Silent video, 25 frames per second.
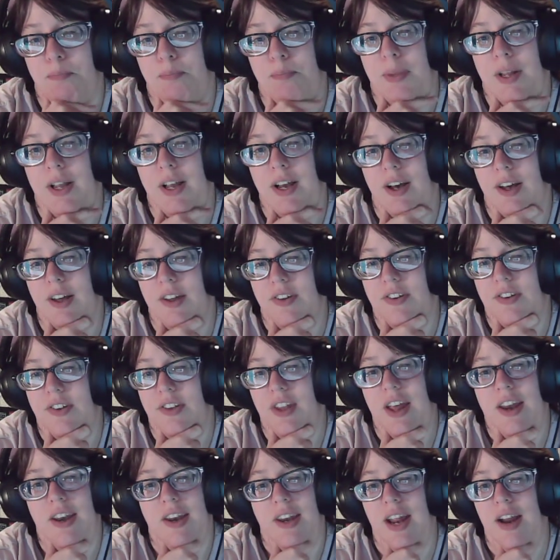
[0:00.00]
because
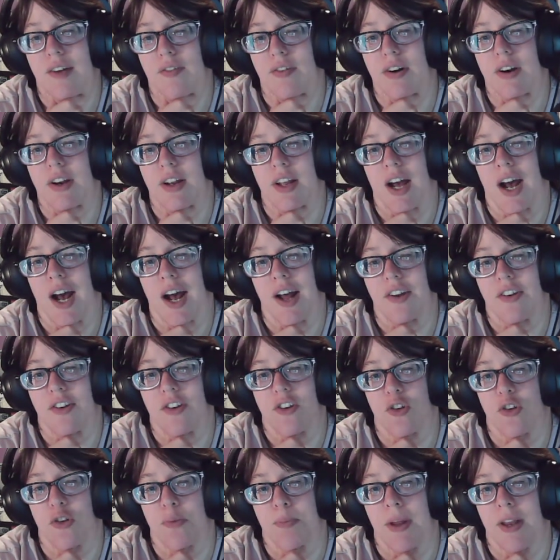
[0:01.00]
they never got
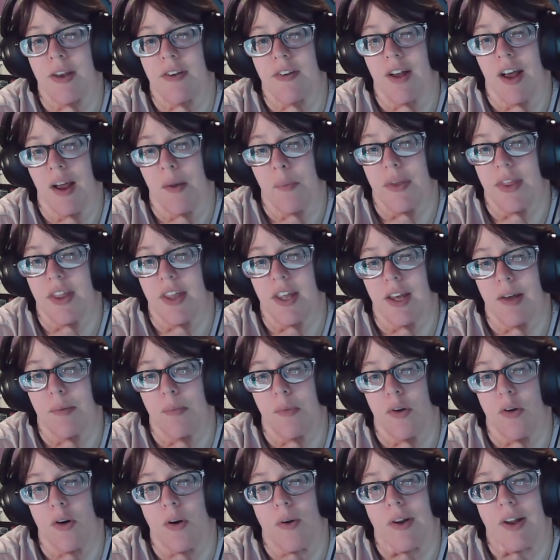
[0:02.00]
to spend time with
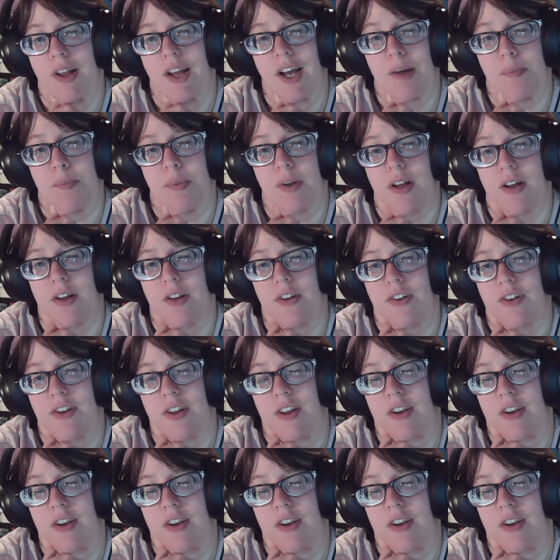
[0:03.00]
him growing up because